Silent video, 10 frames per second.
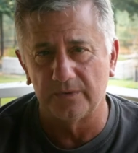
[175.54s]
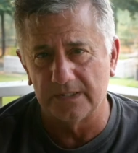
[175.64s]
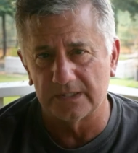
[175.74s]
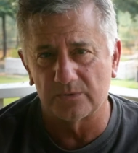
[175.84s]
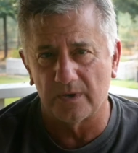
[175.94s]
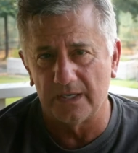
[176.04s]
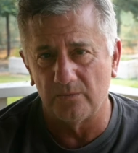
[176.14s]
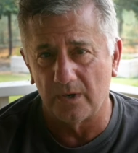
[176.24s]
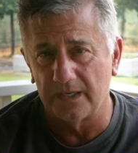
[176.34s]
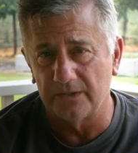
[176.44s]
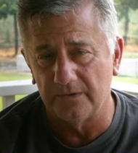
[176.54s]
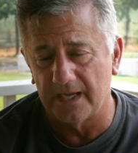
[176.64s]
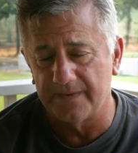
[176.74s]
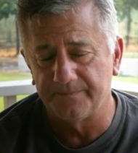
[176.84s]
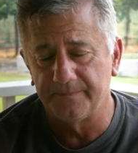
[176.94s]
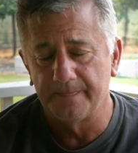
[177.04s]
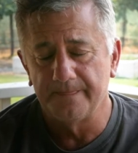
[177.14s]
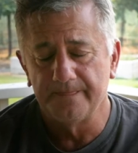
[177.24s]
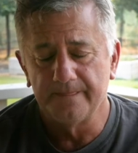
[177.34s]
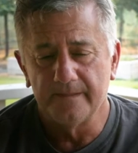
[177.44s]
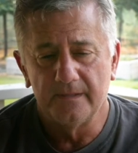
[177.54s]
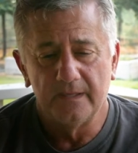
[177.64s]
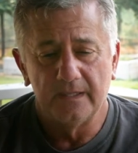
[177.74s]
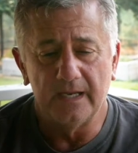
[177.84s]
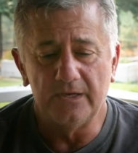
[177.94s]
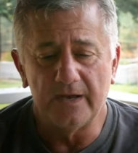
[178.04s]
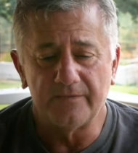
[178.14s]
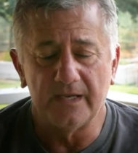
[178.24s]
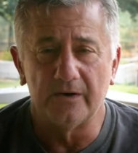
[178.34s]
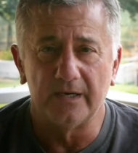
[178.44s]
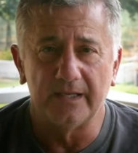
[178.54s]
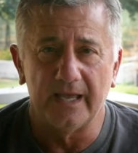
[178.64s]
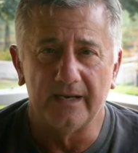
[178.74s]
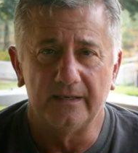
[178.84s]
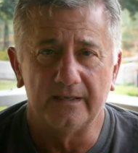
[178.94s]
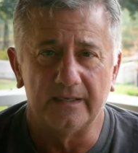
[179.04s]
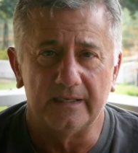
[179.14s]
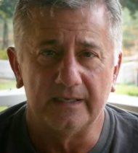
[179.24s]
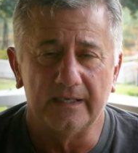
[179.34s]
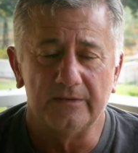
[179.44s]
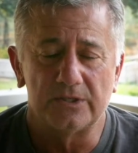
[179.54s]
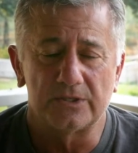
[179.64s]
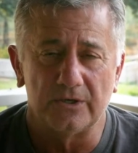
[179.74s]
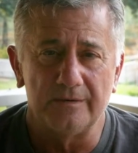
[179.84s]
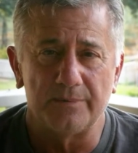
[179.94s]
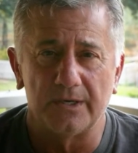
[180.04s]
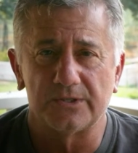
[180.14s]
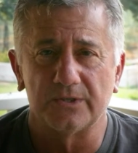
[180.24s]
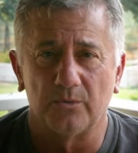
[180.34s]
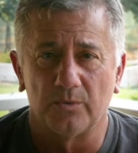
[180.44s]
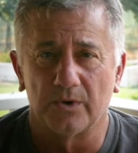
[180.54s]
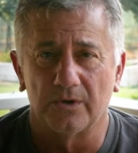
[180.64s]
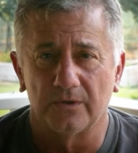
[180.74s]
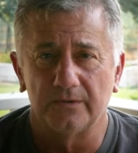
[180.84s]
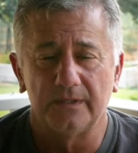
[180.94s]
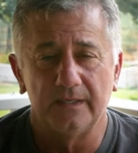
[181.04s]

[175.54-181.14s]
reasons why you want to do that. Then you have to irrigate it. In certain parts of the world,